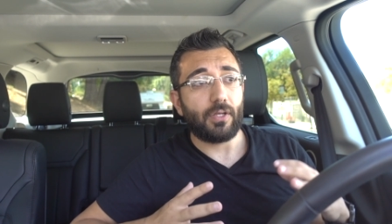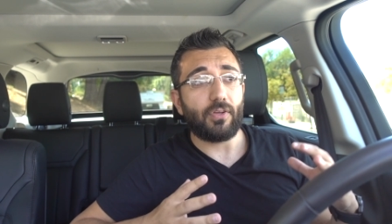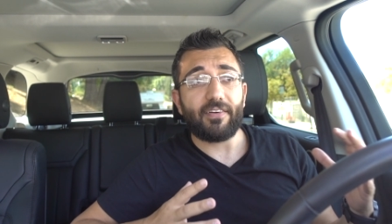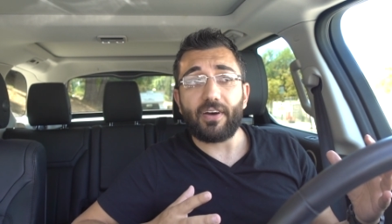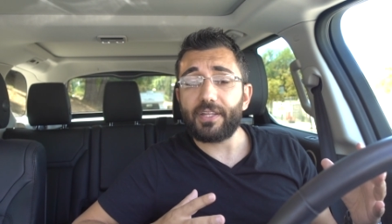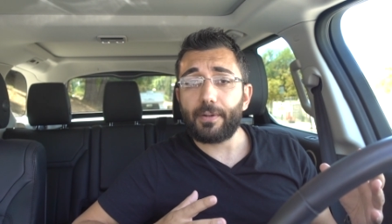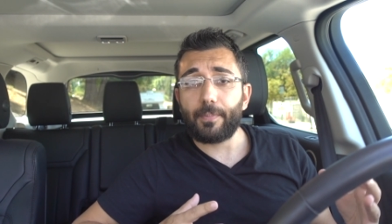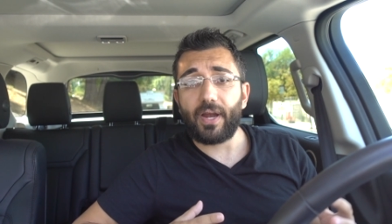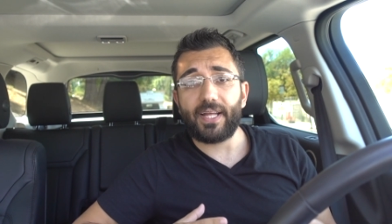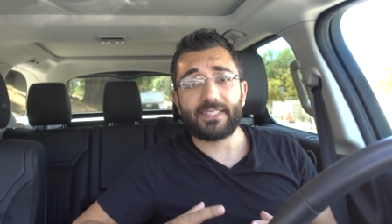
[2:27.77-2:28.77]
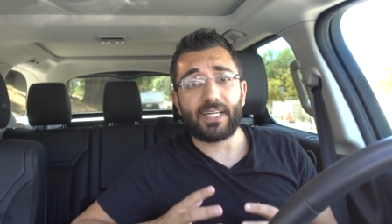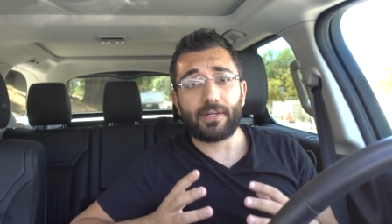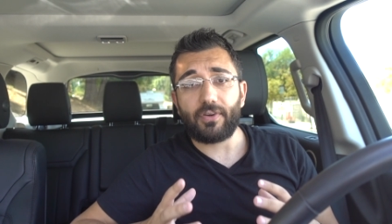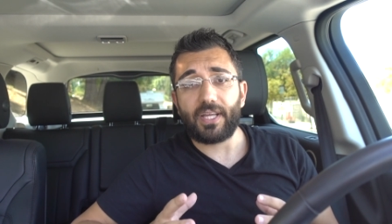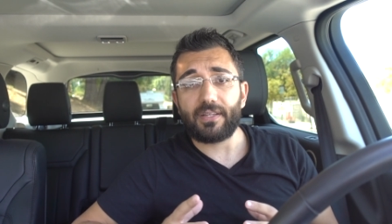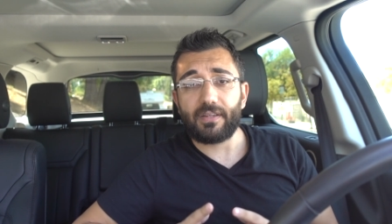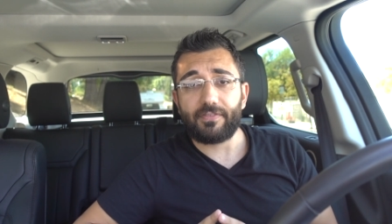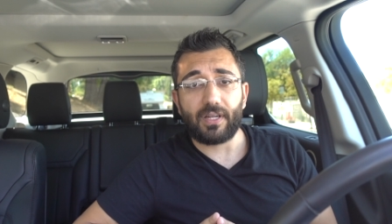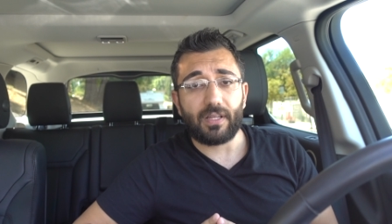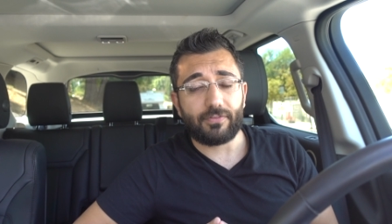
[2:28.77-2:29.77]
You have other brands that create
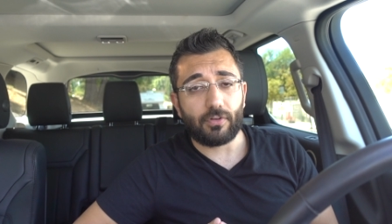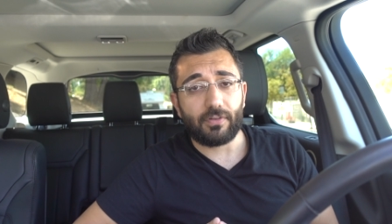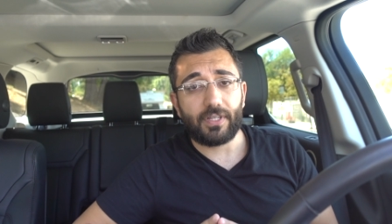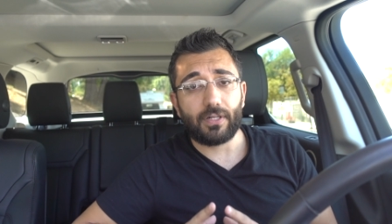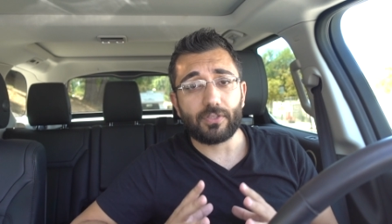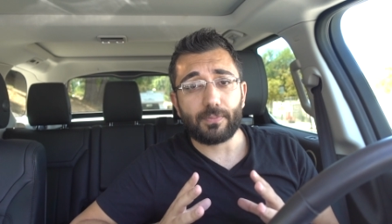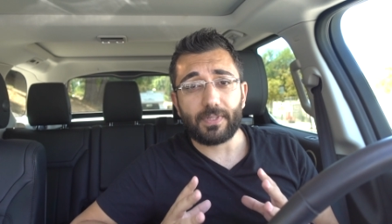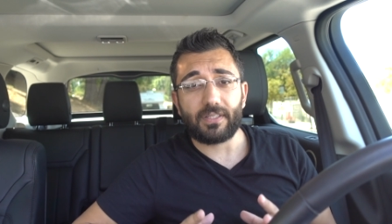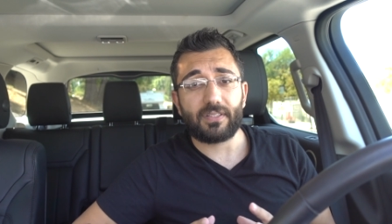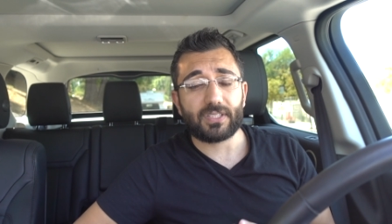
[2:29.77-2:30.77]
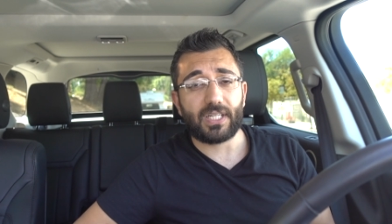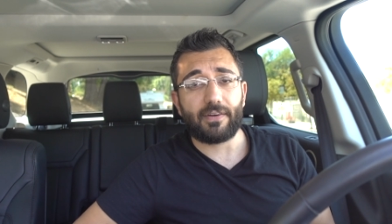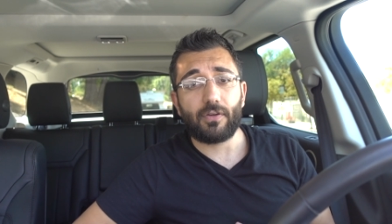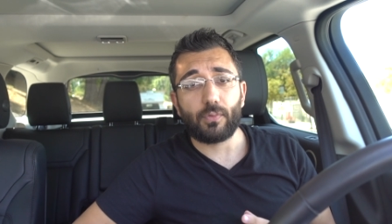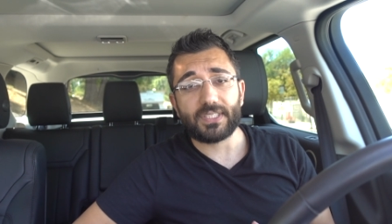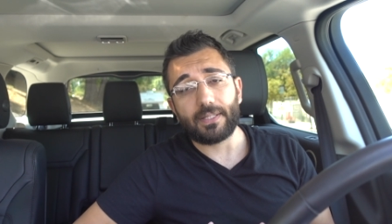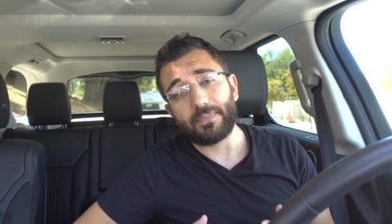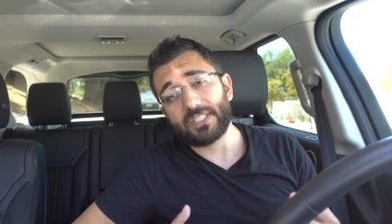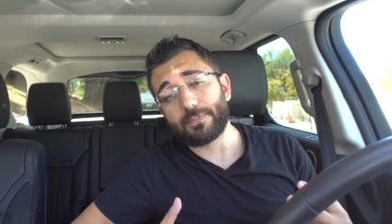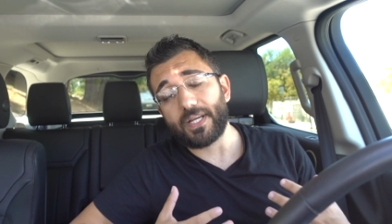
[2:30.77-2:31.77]
different off-road vehicles, but the Discovery was
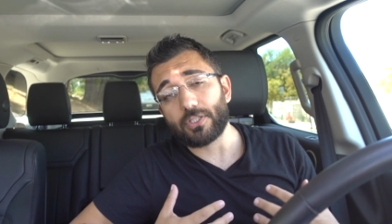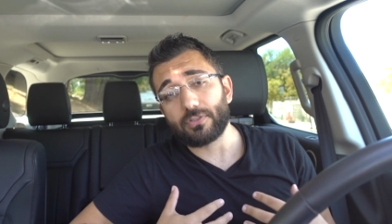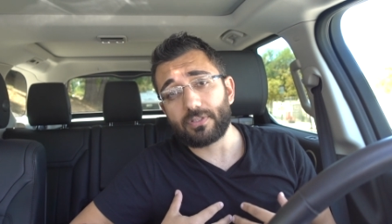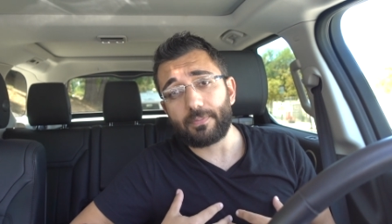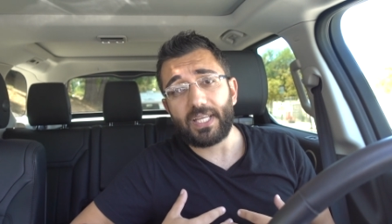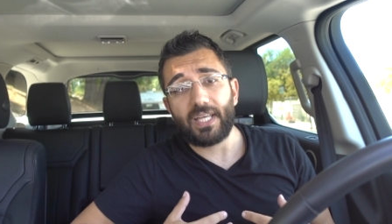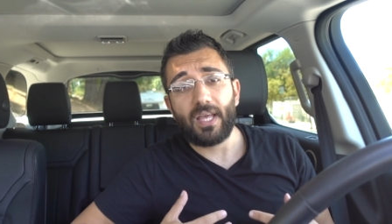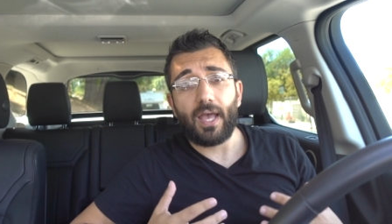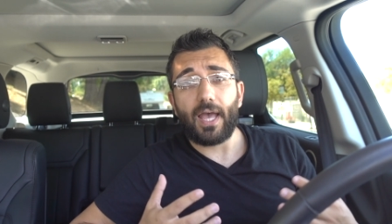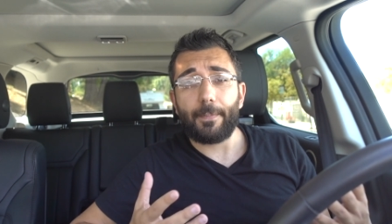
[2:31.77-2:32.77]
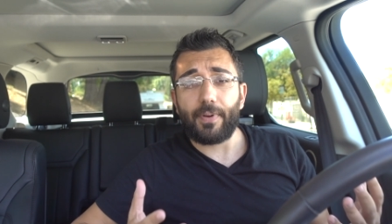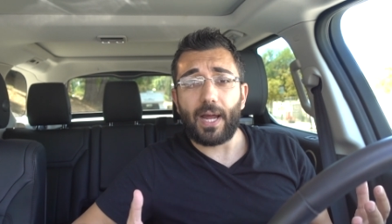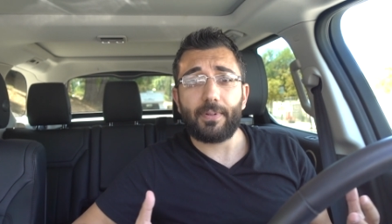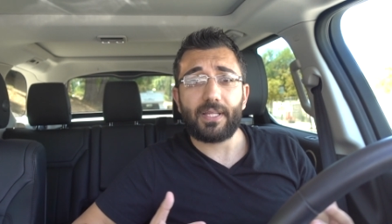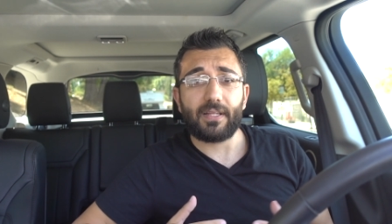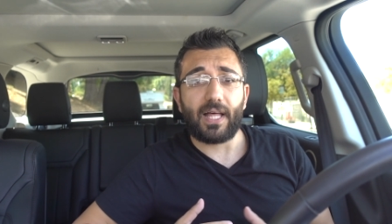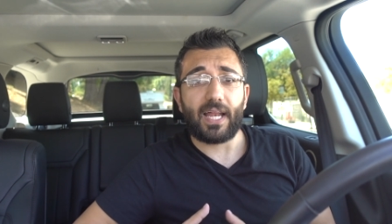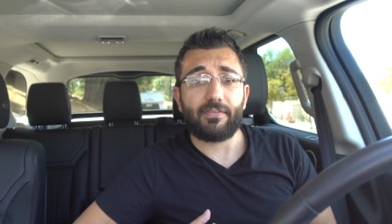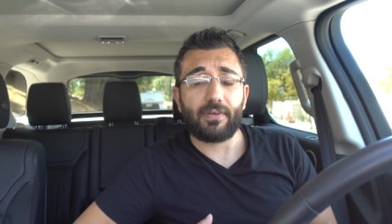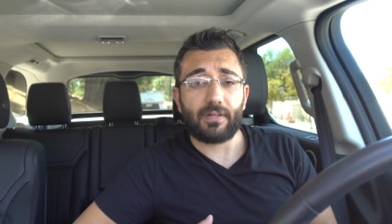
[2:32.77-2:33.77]
something special to me, and probably a
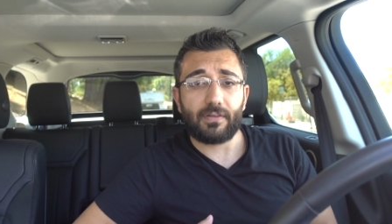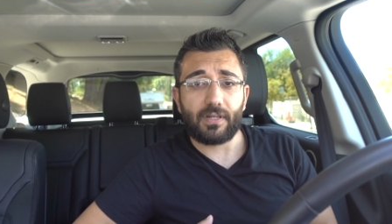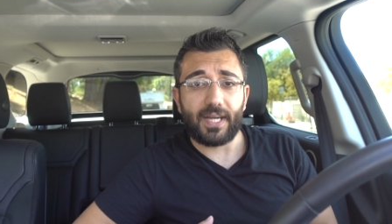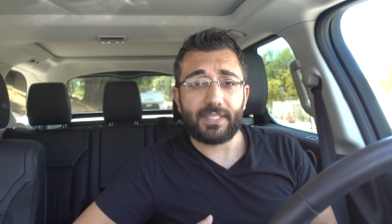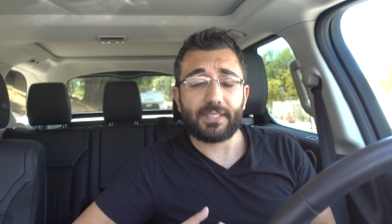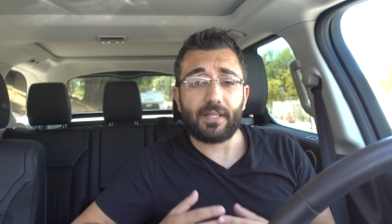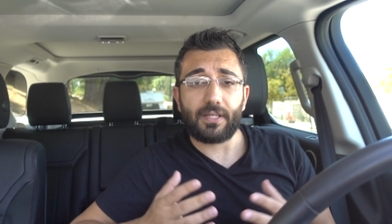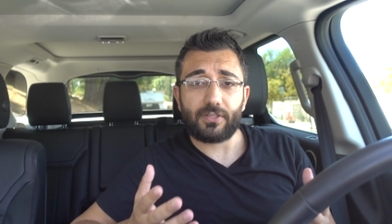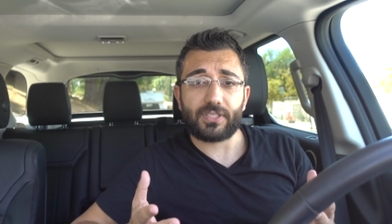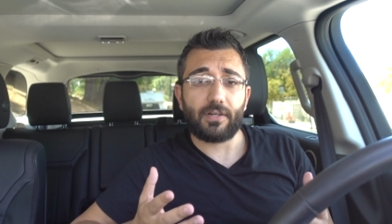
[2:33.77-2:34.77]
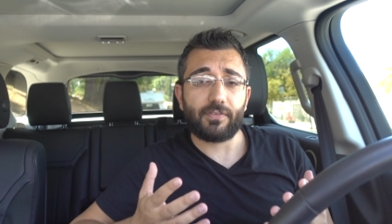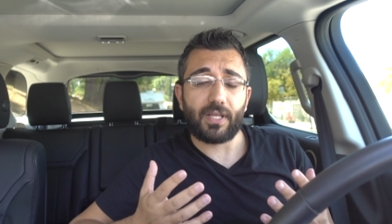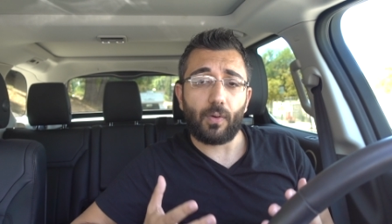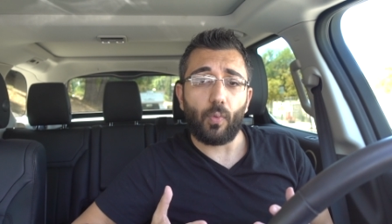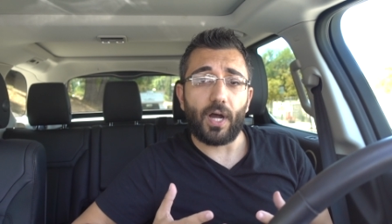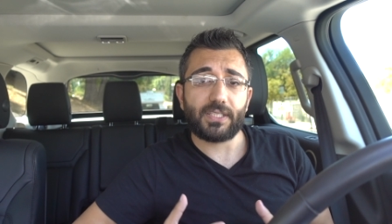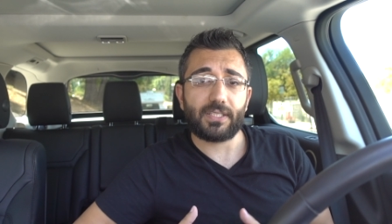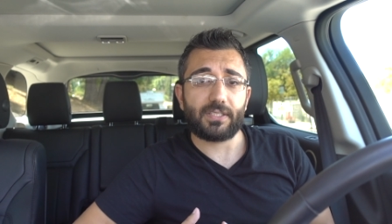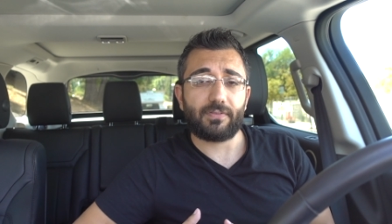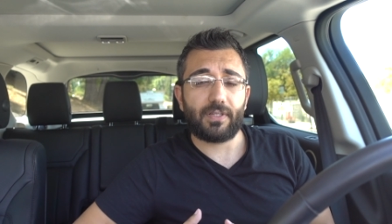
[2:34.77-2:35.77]
lot of other guys like yourself that are
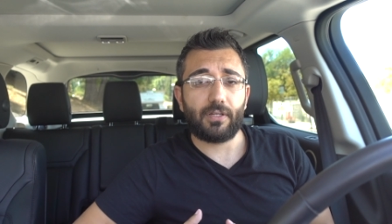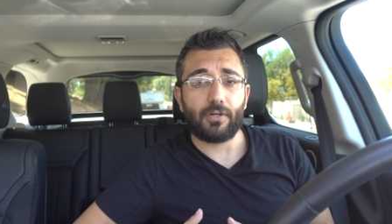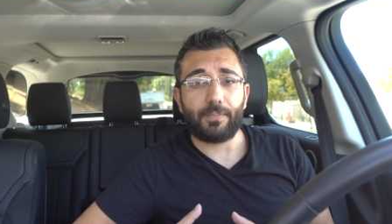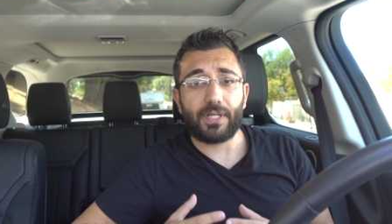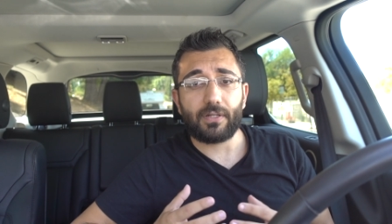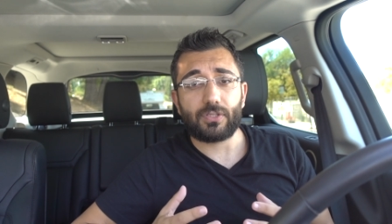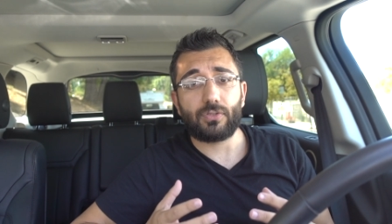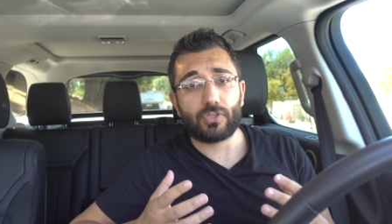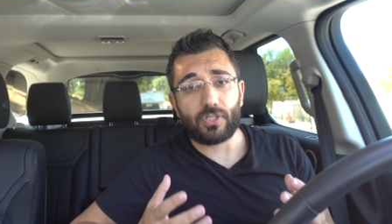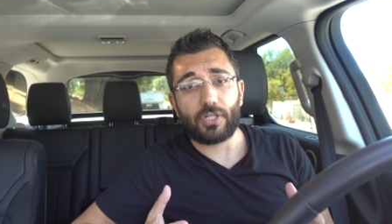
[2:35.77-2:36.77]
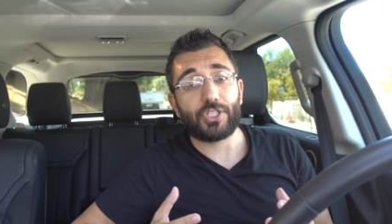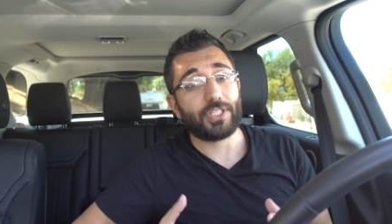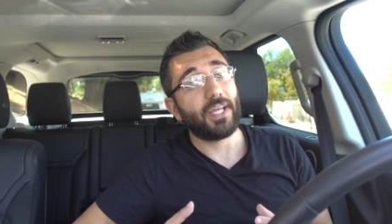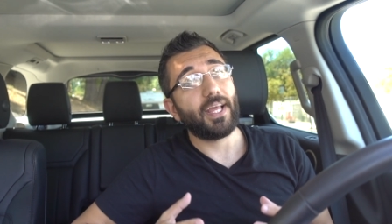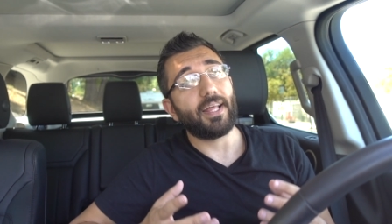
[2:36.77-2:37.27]
watching this video because you searched